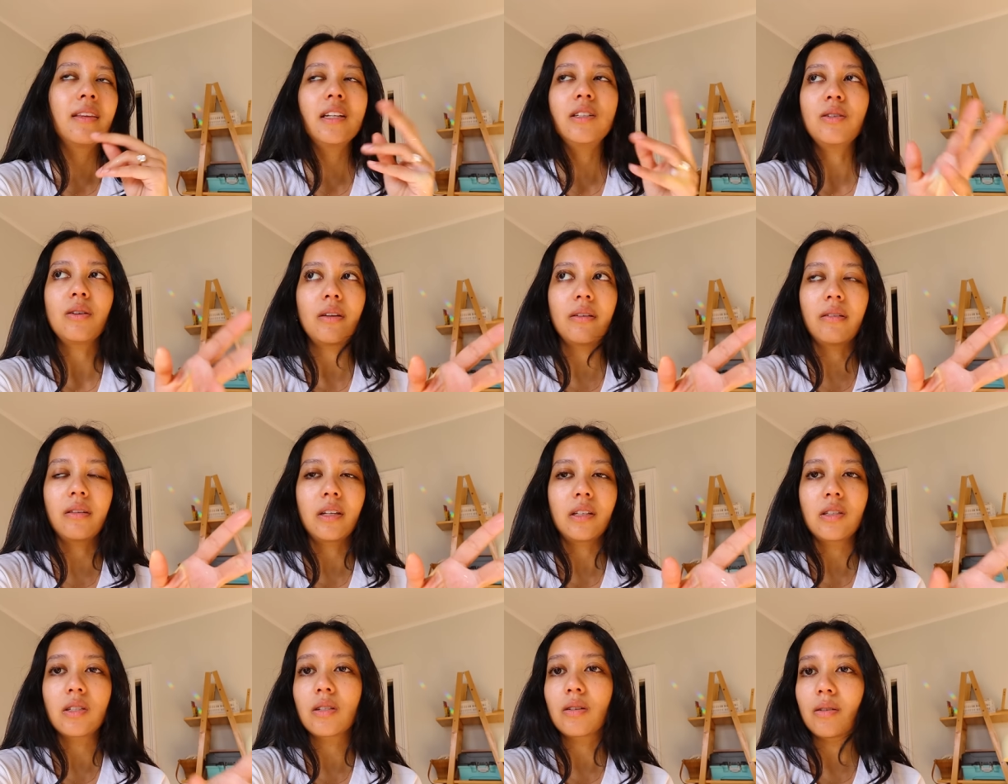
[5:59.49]
They do other
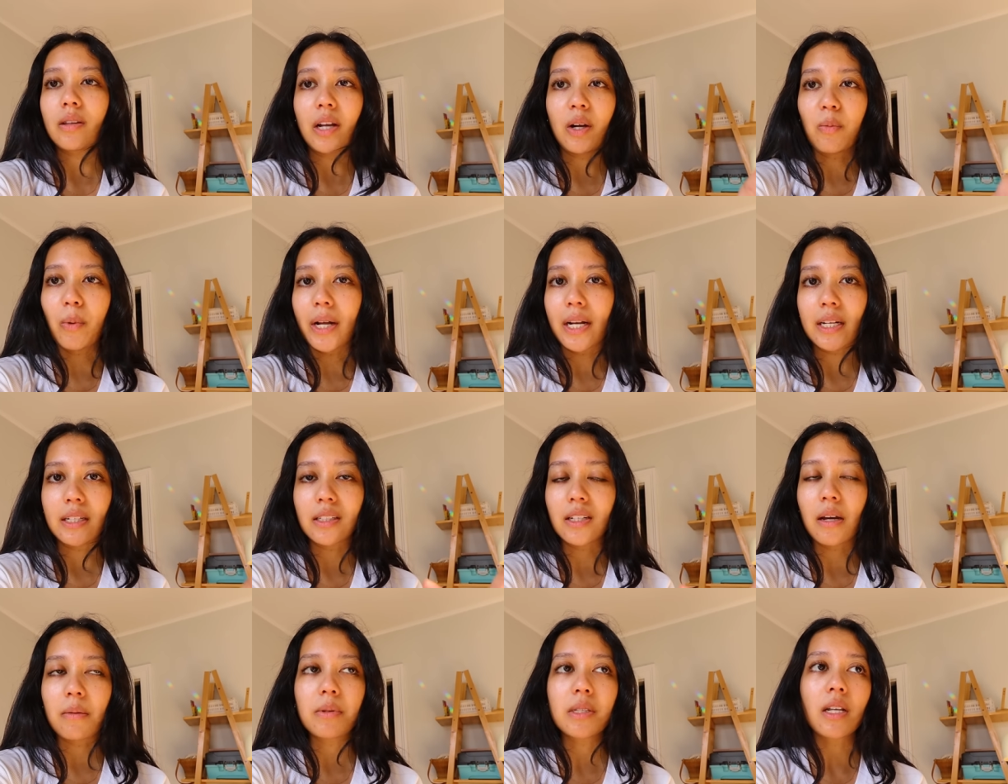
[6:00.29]
things too, like
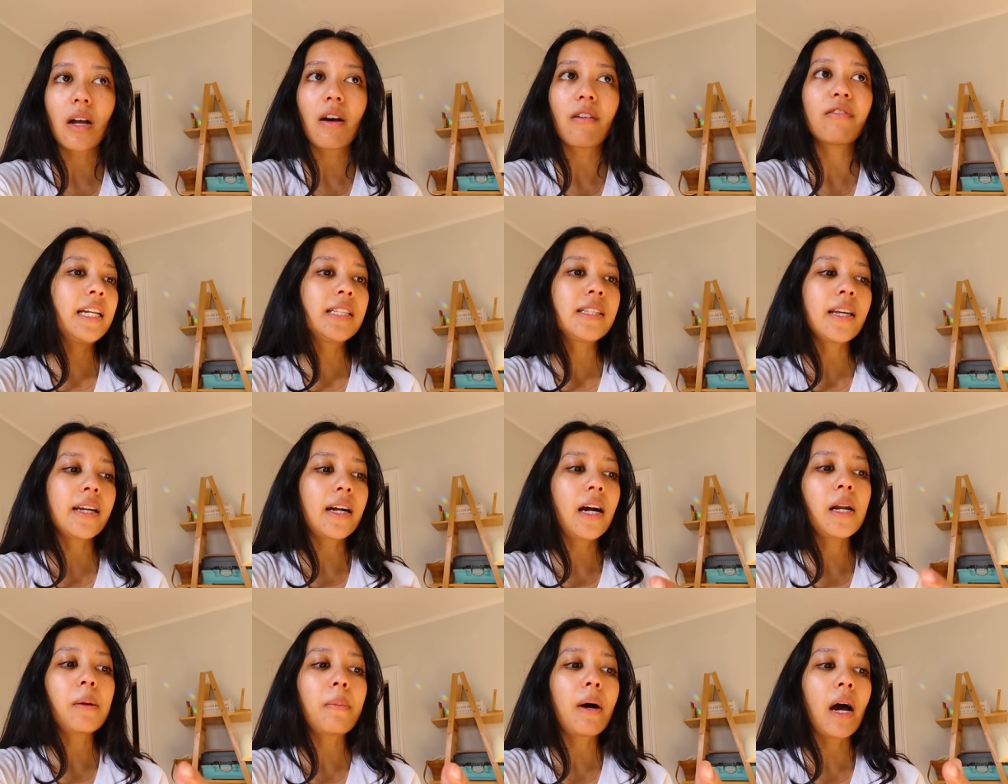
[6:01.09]
wedding type stuff. And it's
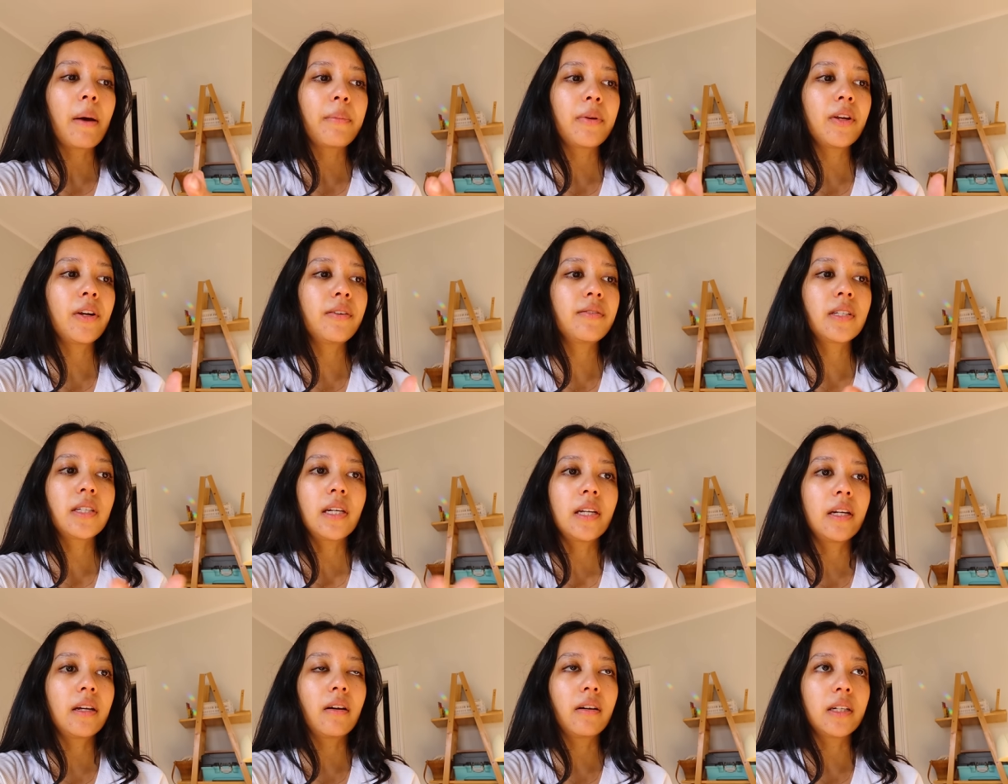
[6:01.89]
like kind of popular. I've
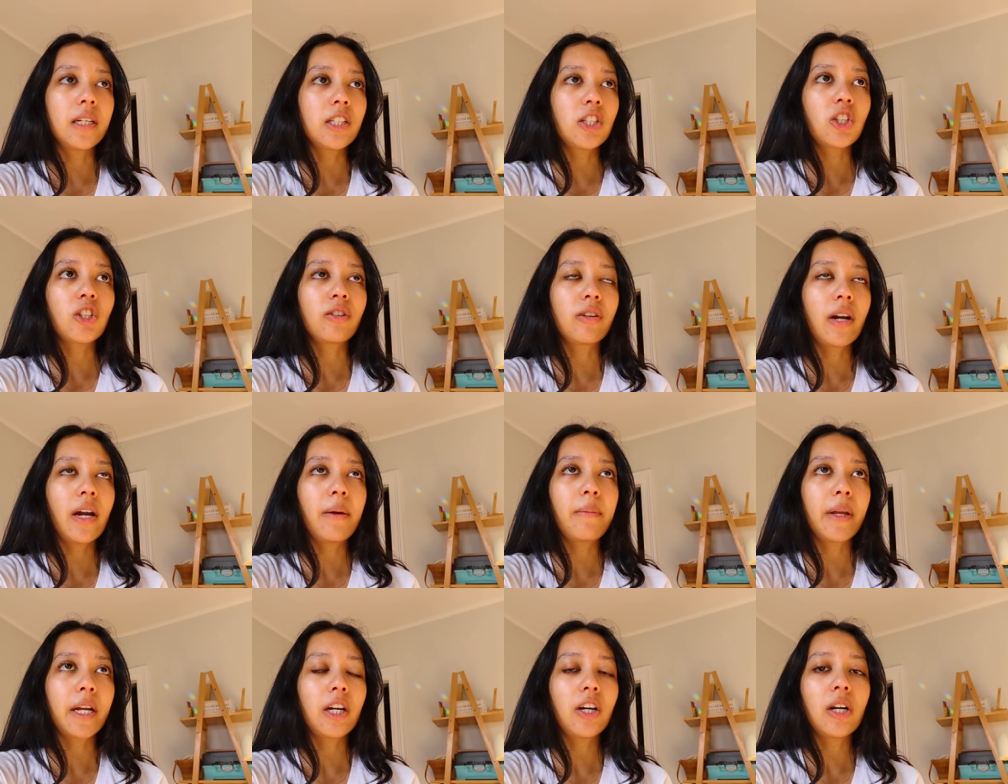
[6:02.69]
seen it on
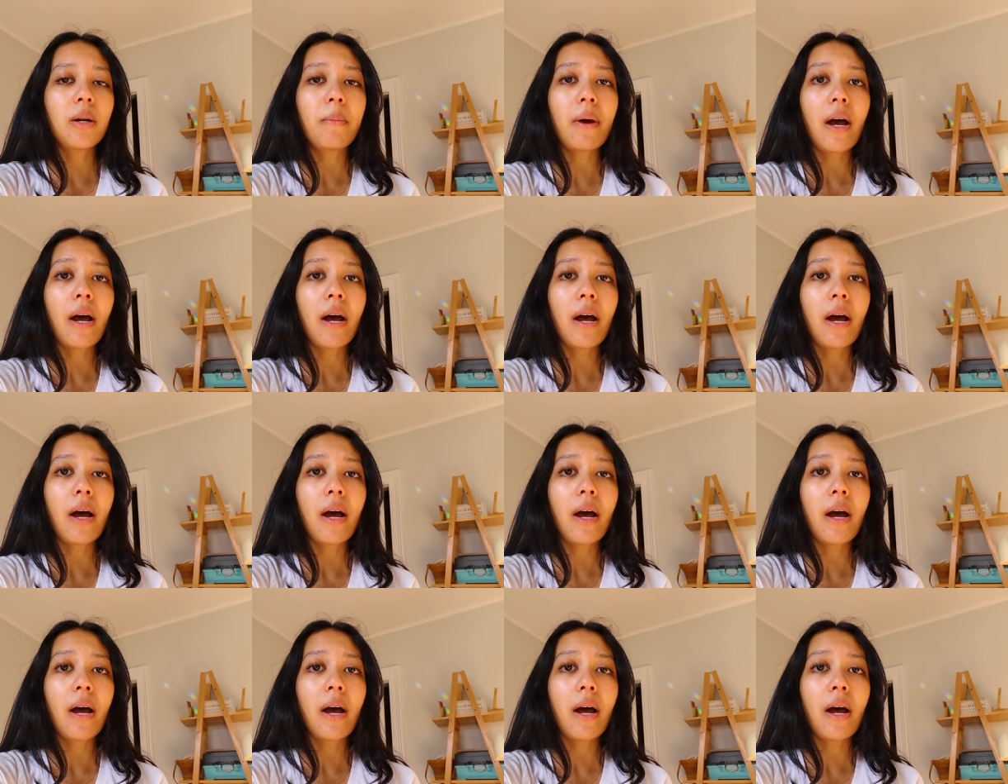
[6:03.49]
Instagram like a good